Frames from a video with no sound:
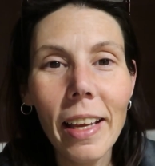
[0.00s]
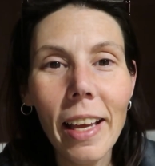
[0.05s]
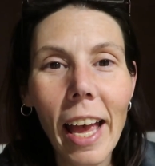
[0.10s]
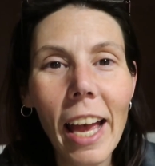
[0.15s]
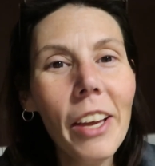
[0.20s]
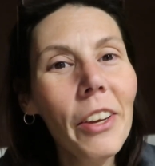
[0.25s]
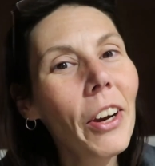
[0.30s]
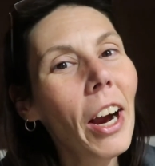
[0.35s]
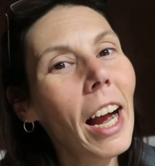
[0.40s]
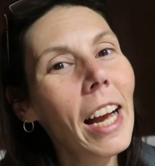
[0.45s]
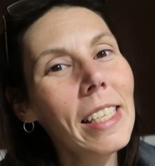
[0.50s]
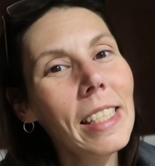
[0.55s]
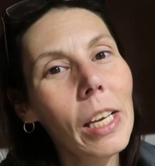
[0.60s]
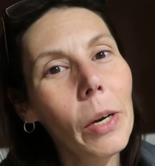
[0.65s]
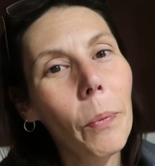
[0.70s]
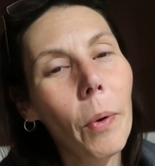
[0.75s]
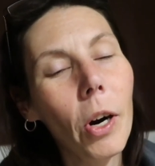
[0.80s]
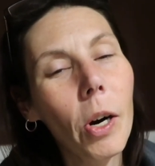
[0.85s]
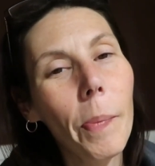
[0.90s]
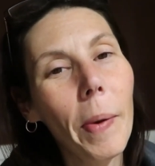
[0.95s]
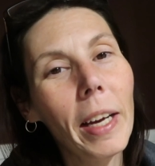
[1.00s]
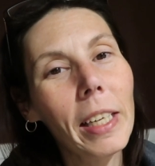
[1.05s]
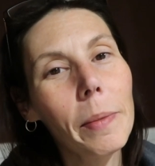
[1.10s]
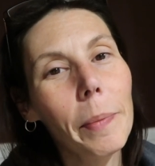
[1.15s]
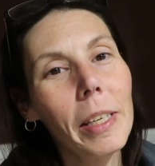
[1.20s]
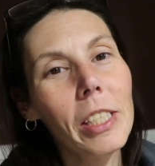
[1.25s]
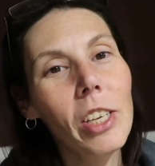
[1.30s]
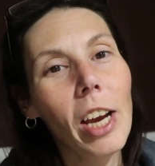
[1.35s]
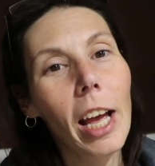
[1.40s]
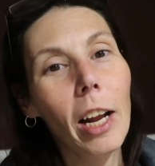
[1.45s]
Hey you guys, and welcome back to
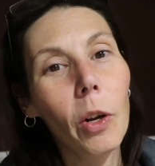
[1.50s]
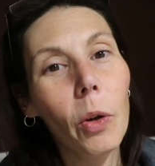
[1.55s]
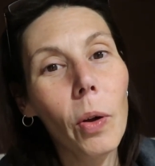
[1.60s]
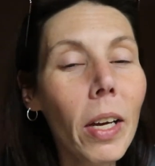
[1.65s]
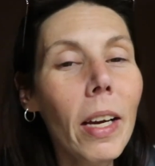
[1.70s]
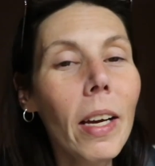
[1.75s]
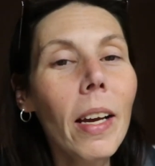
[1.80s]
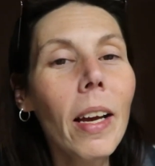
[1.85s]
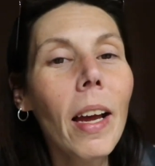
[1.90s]
my channel.